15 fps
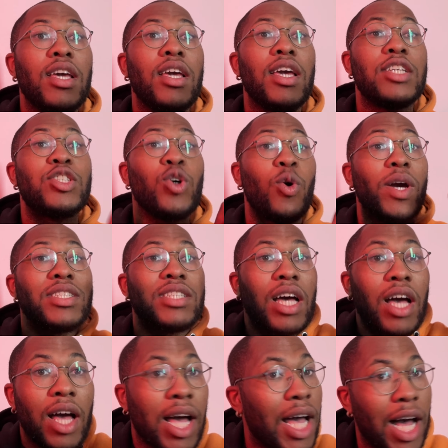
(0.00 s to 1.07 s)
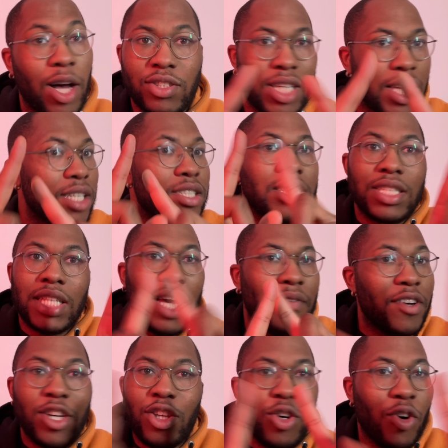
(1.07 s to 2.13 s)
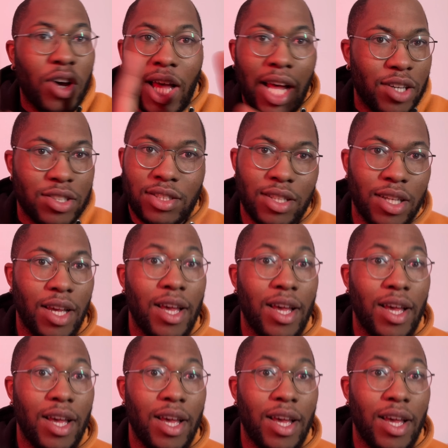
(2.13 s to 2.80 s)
It's always her house. It's never your house.